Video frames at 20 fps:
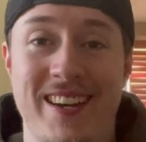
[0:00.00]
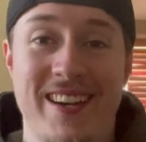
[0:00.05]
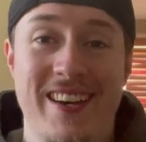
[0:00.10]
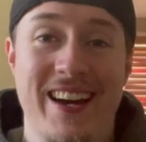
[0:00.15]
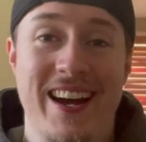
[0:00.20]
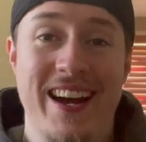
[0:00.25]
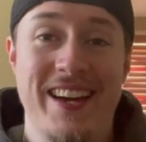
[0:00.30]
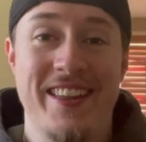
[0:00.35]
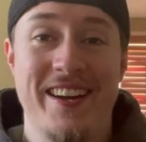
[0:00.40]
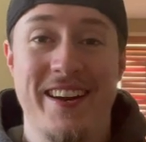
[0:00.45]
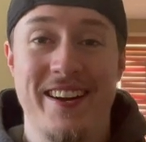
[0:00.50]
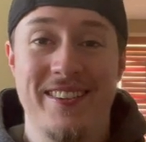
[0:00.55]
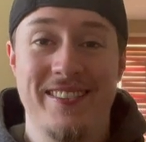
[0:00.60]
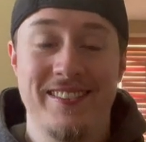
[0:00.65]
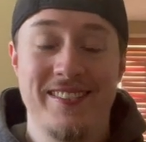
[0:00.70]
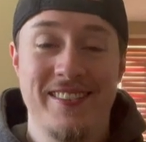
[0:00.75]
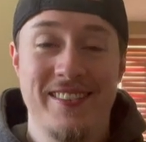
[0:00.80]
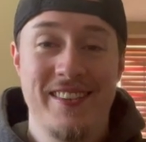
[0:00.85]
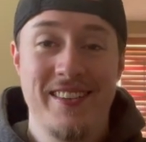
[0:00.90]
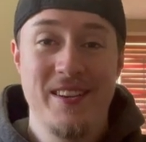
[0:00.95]
Hi there.
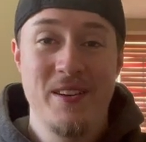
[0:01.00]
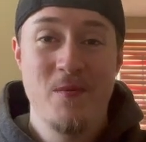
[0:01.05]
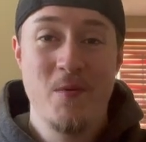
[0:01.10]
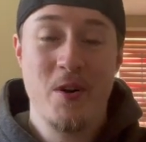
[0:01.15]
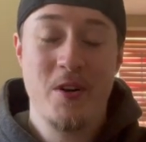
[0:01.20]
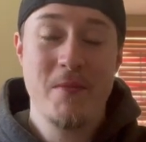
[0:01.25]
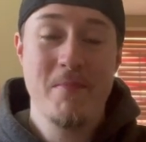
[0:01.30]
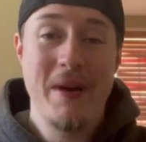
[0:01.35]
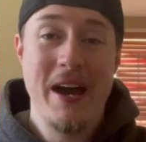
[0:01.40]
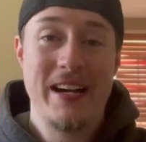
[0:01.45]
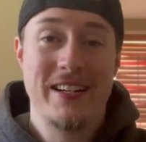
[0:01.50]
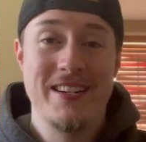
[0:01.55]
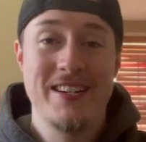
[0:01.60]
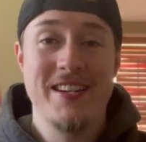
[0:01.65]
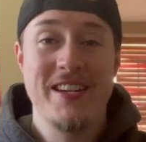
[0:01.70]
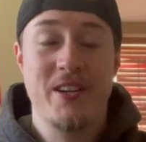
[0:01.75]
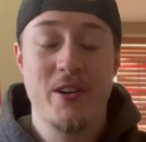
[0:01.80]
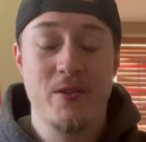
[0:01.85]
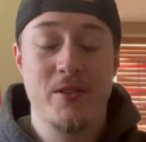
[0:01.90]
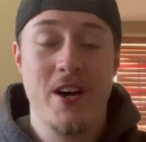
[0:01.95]
Welcome back to
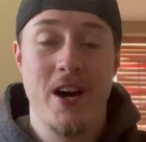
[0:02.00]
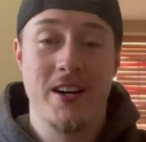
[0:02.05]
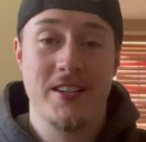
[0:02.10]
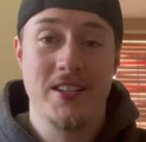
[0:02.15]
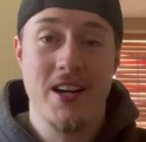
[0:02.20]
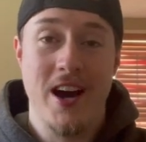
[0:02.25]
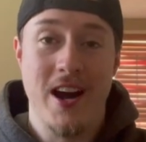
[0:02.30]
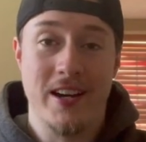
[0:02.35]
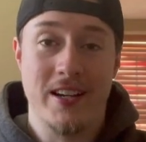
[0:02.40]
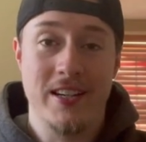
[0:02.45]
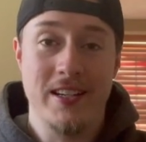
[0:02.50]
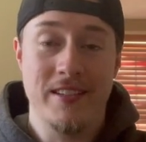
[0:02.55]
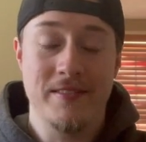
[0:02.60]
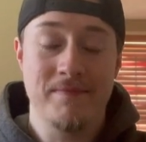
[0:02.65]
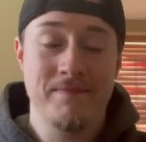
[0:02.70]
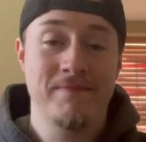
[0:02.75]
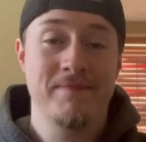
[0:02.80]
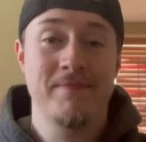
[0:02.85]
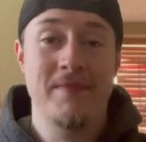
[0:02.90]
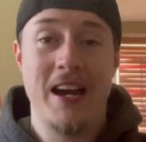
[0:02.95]
Nico Talks Hockey.
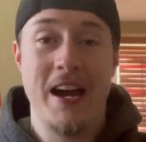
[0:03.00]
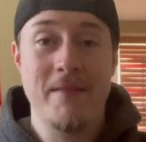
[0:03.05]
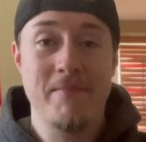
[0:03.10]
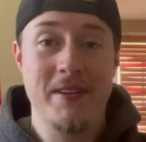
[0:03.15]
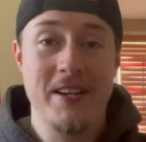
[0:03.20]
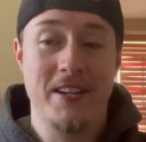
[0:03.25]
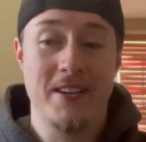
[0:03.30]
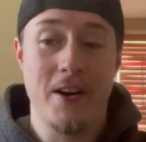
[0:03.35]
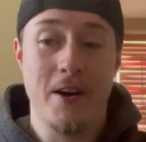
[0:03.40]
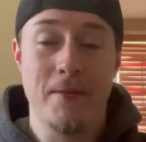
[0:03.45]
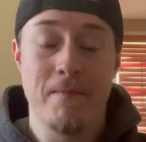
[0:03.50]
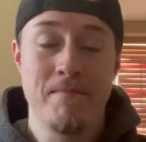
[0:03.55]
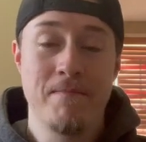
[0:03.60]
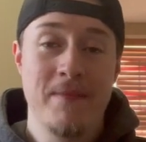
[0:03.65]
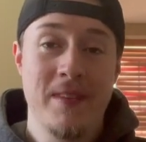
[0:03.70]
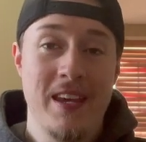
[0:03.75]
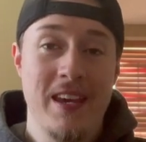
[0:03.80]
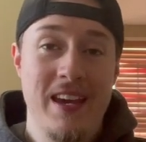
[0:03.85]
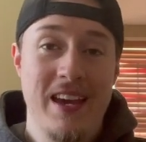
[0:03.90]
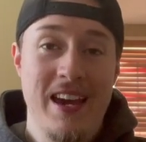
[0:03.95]
I'm Nico.
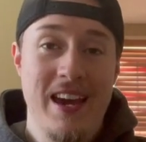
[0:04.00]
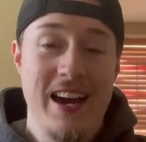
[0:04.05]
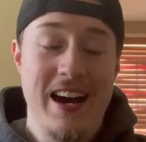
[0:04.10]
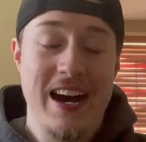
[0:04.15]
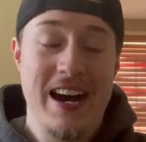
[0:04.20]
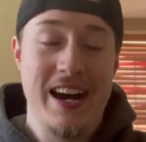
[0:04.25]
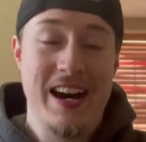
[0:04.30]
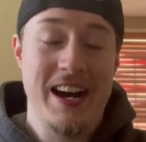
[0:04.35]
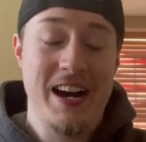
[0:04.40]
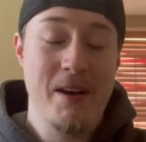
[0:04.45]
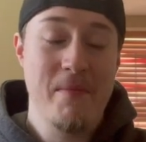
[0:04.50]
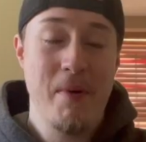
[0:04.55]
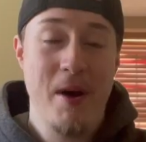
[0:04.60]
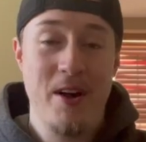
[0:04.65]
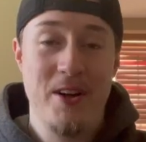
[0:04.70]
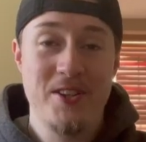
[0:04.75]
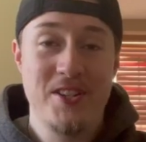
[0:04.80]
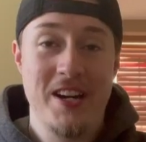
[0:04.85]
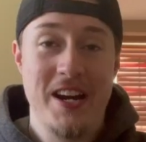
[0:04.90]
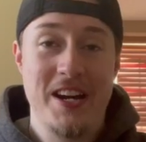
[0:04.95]
I
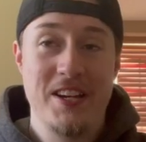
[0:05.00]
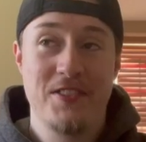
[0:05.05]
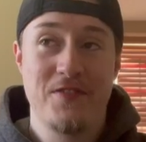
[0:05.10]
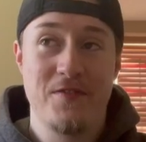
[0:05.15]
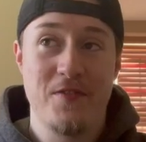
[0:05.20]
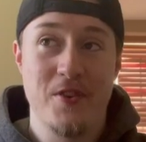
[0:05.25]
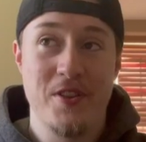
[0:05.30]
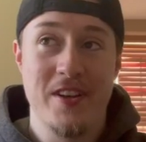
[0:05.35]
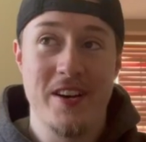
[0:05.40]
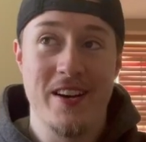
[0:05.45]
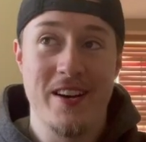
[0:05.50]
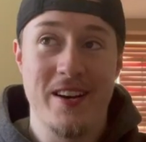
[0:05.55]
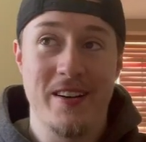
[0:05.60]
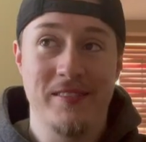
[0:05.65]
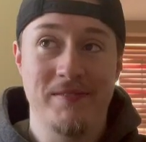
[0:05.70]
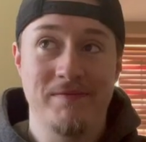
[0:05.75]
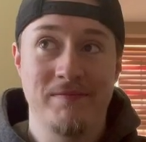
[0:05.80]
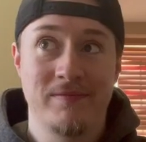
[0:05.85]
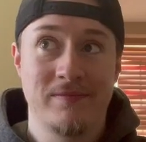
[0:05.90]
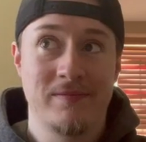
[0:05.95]
apologize for
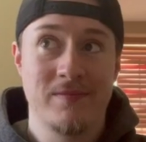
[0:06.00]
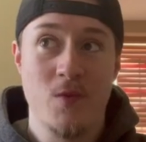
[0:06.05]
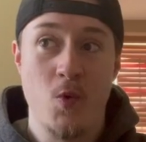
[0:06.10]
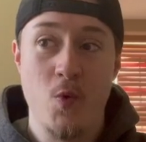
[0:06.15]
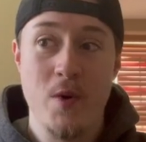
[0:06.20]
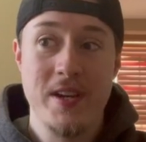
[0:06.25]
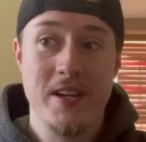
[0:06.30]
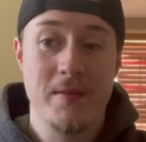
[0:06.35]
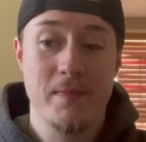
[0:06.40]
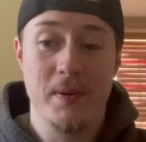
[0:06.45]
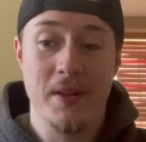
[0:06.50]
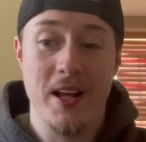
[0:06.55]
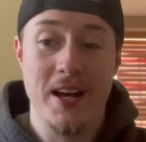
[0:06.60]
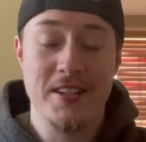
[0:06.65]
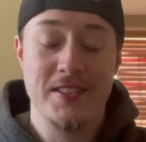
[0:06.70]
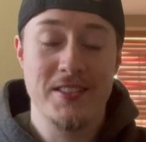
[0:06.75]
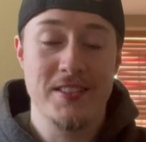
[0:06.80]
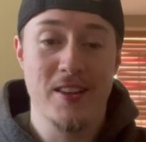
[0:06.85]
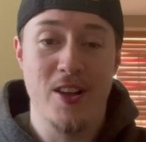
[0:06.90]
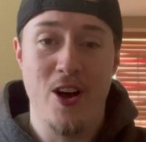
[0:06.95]
the week
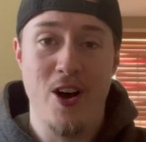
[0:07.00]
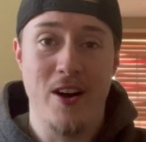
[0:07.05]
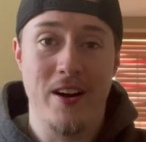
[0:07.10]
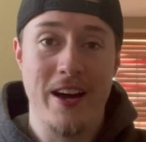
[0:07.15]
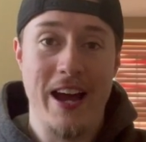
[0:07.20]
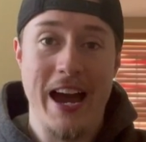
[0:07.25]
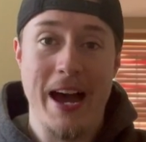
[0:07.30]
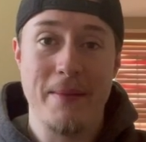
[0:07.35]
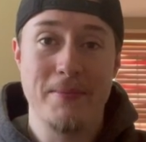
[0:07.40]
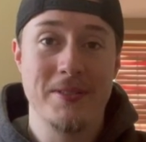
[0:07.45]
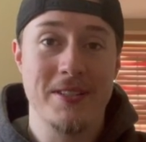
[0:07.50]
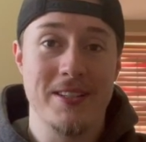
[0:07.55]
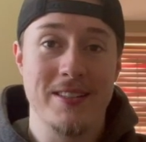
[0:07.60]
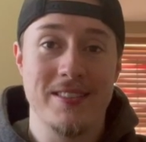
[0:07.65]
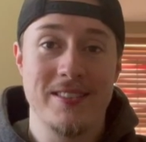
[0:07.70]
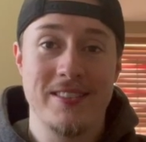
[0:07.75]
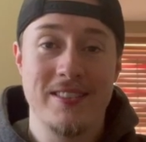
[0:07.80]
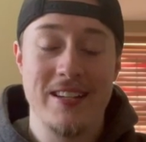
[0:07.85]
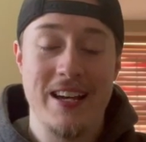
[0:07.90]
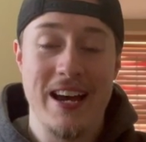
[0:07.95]
plus long
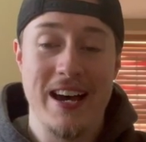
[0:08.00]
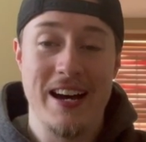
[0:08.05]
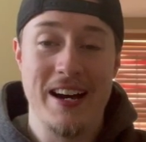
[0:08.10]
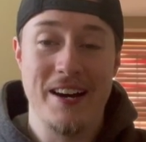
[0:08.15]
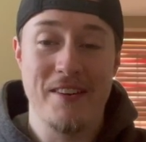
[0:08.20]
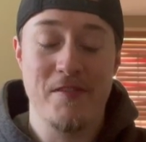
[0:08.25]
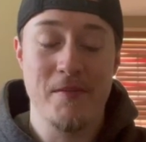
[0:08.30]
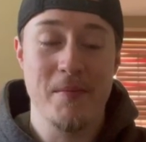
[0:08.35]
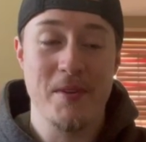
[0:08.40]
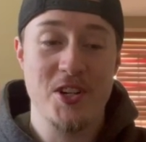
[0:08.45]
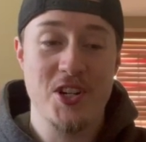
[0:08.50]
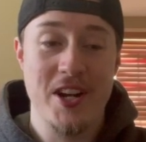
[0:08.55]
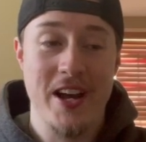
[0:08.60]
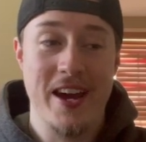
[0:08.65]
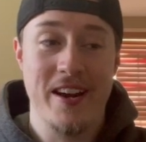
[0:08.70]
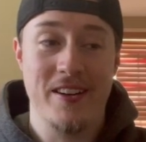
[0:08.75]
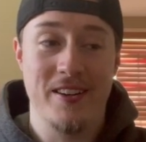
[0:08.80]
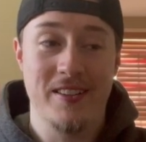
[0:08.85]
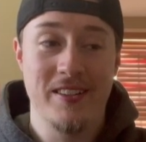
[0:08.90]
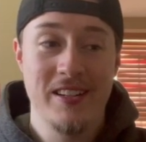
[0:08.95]
absence from the
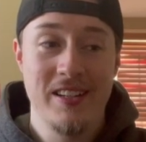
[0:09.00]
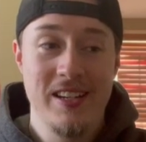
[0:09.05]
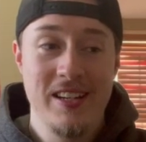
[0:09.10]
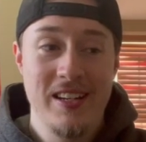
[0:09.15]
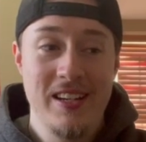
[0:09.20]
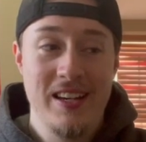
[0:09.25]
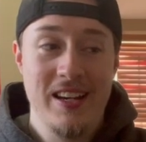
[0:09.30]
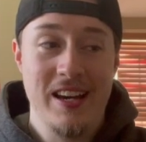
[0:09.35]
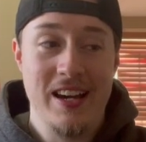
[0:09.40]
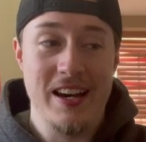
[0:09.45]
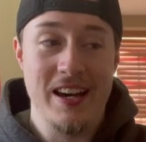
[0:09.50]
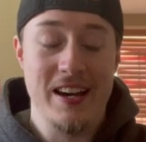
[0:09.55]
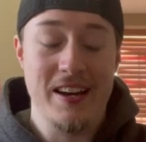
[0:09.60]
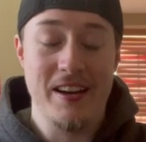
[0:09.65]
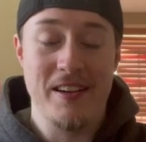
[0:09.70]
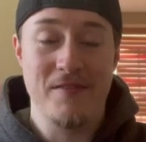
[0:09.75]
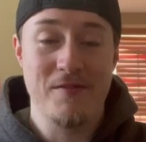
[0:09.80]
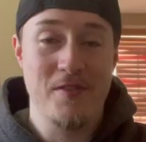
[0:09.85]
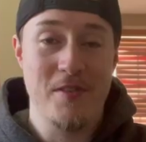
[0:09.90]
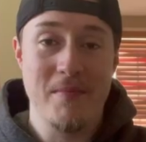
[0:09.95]
channel
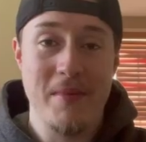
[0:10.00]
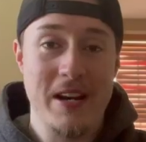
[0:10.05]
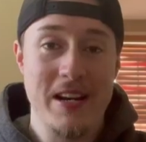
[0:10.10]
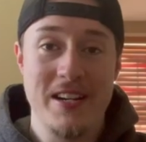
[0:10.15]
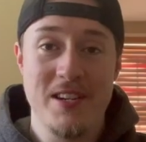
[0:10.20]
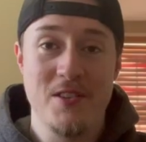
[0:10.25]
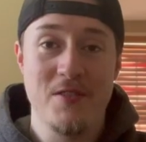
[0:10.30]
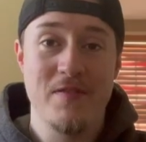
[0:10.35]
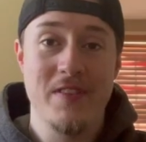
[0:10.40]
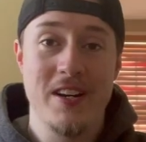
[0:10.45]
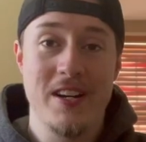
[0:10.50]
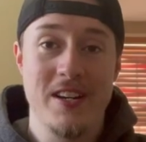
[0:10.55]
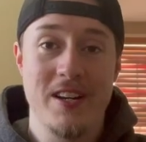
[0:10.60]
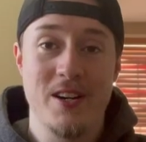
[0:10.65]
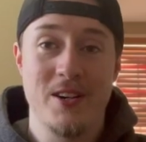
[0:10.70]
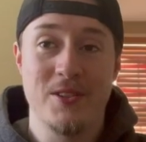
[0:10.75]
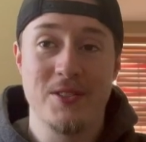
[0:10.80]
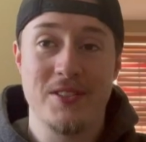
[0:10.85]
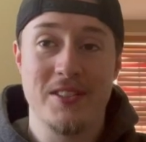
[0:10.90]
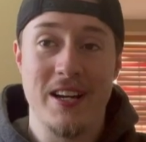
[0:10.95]
and from any new
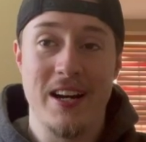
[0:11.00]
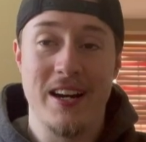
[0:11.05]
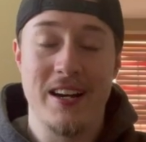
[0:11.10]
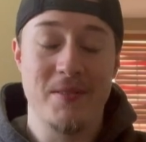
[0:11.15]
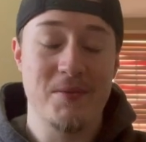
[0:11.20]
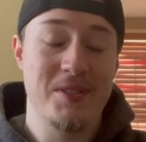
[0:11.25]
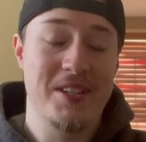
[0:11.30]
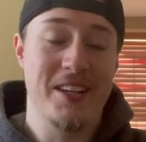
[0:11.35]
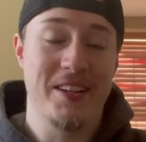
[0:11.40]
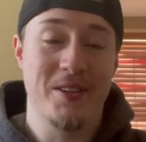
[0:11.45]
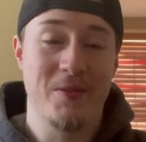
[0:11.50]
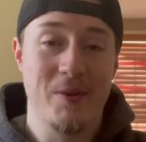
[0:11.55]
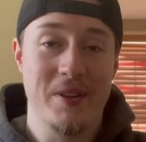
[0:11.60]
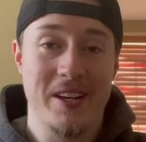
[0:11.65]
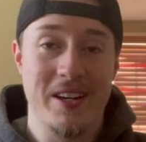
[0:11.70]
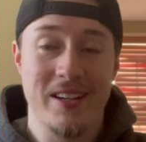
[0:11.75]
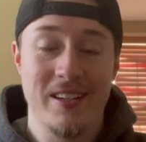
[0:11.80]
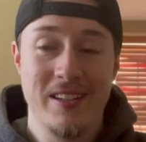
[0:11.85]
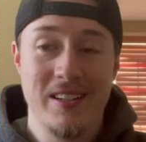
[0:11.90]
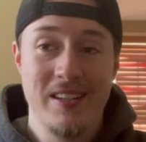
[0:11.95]
videos. I was dealing with
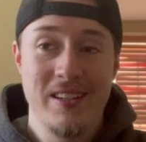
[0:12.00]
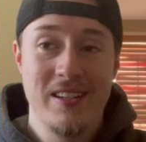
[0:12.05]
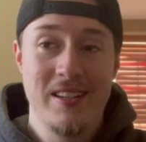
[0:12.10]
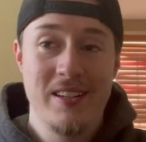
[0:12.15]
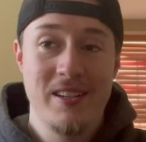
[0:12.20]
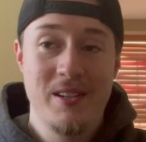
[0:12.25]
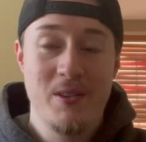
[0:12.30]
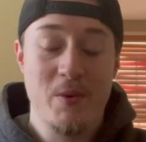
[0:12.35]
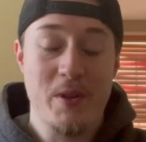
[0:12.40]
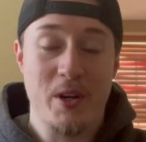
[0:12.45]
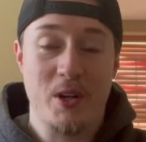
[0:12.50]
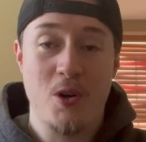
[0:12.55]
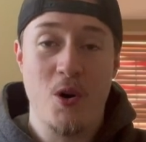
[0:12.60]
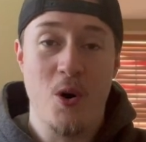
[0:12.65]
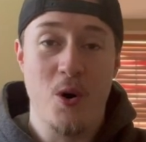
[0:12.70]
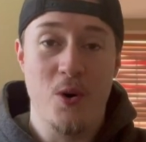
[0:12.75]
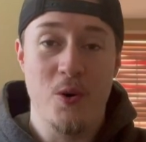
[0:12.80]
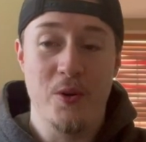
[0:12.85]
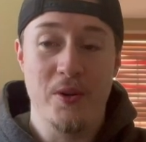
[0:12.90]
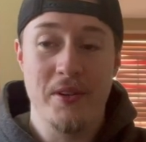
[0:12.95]
a
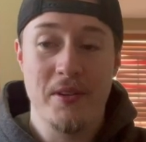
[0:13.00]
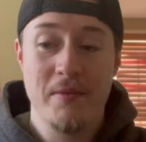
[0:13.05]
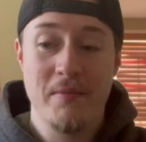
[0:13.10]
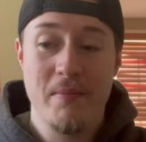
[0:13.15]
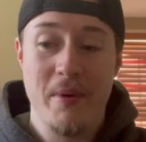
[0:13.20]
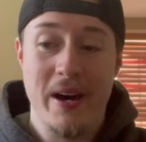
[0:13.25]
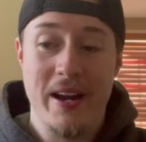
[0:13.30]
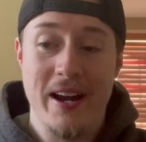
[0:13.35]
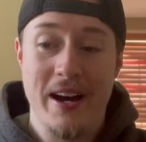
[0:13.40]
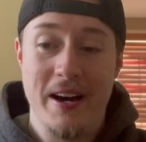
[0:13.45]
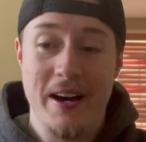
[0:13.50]
cold, but